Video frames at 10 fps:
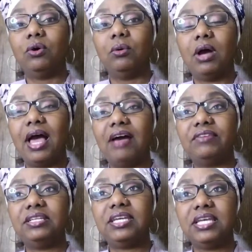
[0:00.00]

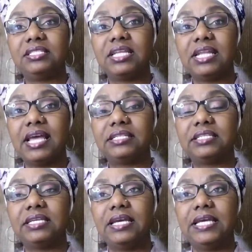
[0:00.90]
Having the
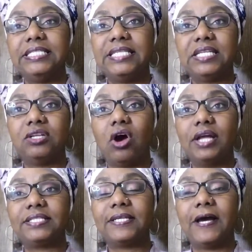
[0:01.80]
internet did
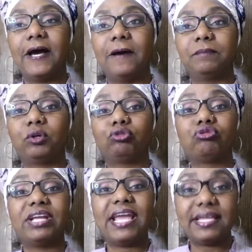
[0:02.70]
not
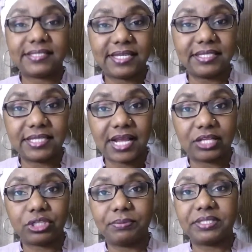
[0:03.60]
create
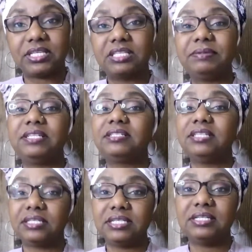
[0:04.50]
international business, but it
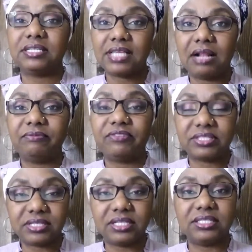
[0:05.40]
certainly does help
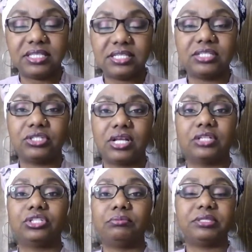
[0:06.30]
facilitate
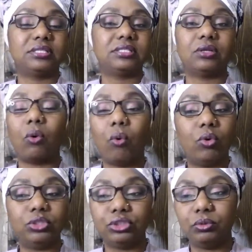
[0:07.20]
international business in a
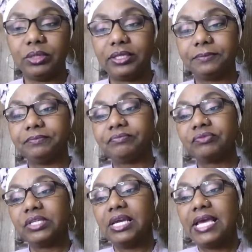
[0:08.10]
whole new way.
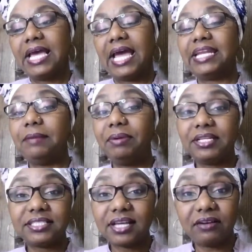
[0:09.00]
And then
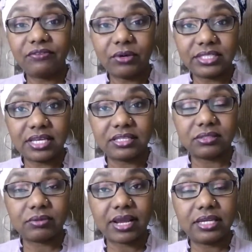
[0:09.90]
political
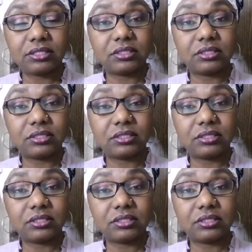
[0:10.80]
forces, right?